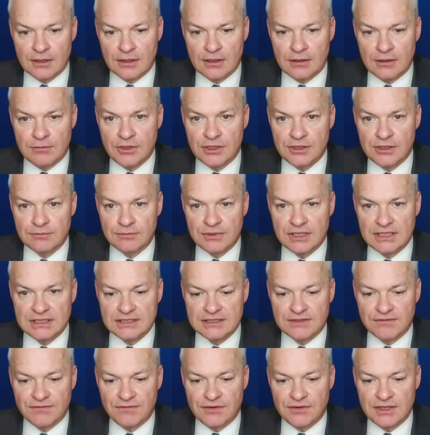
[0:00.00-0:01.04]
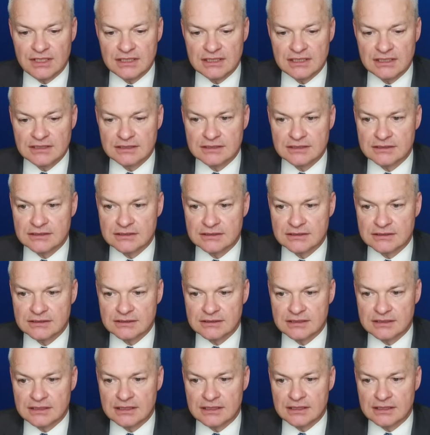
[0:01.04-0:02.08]
Opponent plays fix,
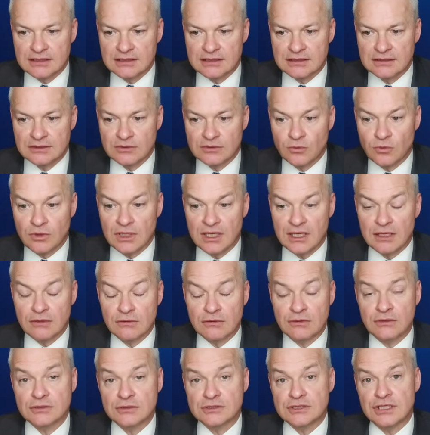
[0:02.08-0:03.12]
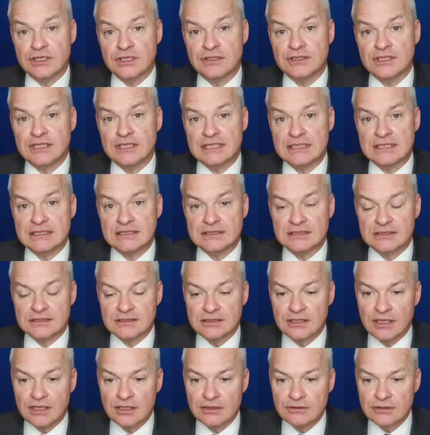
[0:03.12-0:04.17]
and wow, Galtonia is
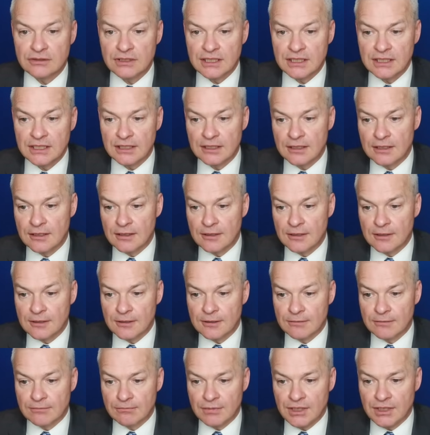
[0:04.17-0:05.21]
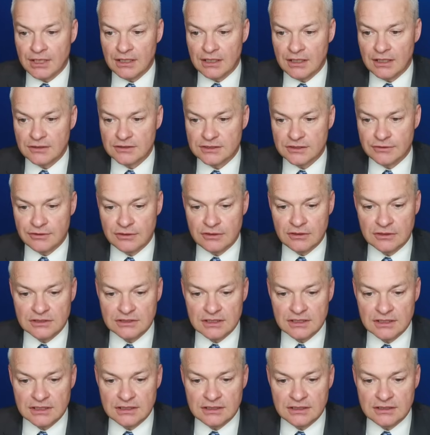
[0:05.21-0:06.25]
the only bingo, so it
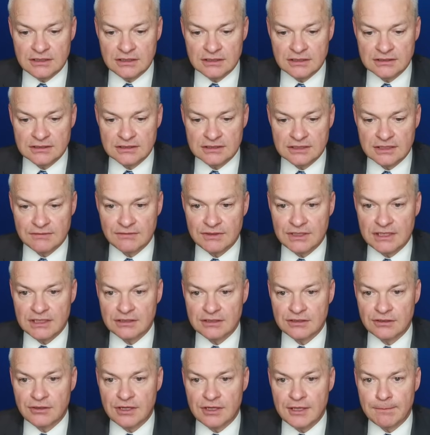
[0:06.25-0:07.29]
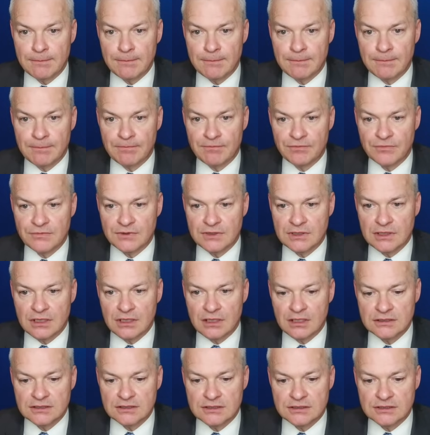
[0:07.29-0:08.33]
looks like it doesn't have an anagram.
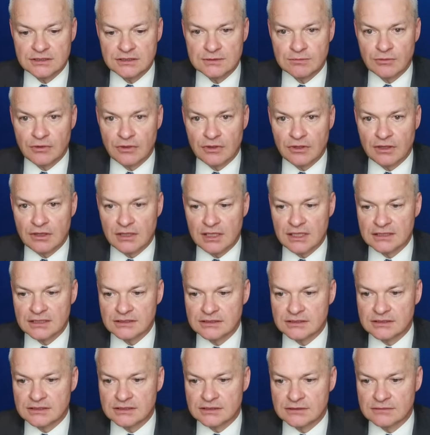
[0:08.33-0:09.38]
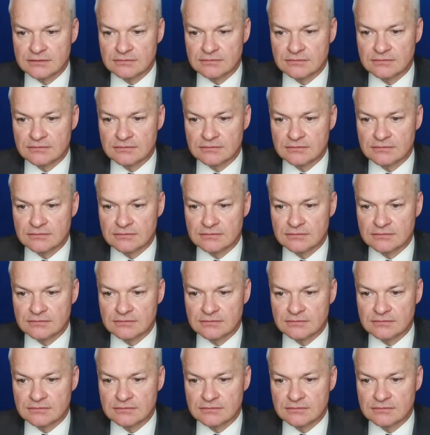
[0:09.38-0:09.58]
Delighted to spot that.